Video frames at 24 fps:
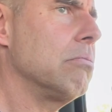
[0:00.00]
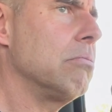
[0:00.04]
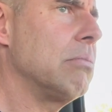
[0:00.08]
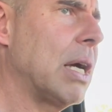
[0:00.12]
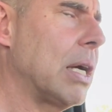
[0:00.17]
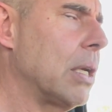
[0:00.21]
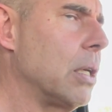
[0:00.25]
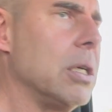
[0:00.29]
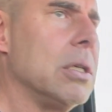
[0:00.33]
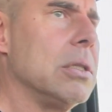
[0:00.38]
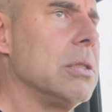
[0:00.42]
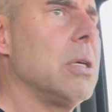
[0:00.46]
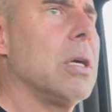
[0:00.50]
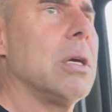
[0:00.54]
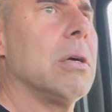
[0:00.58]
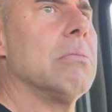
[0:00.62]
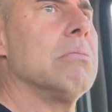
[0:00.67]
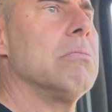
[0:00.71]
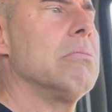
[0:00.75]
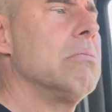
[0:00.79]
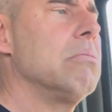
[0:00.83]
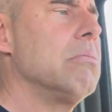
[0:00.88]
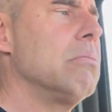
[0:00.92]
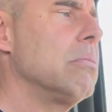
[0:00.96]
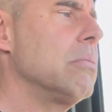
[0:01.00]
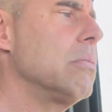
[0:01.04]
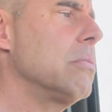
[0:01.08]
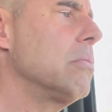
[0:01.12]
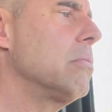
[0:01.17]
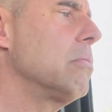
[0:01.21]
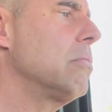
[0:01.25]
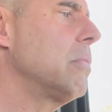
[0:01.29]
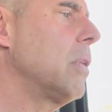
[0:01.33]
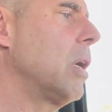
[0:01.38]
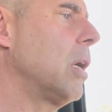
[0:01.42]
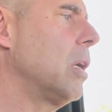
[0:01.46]
magnesium,
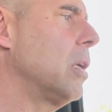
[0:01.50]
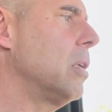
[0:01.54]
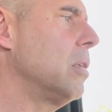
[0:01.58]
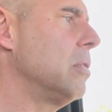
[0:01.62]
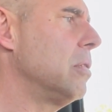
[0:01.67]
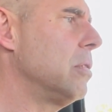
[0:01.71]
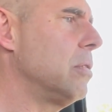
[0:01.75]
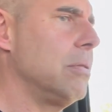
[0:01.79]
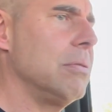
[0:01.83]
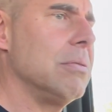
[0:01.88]
and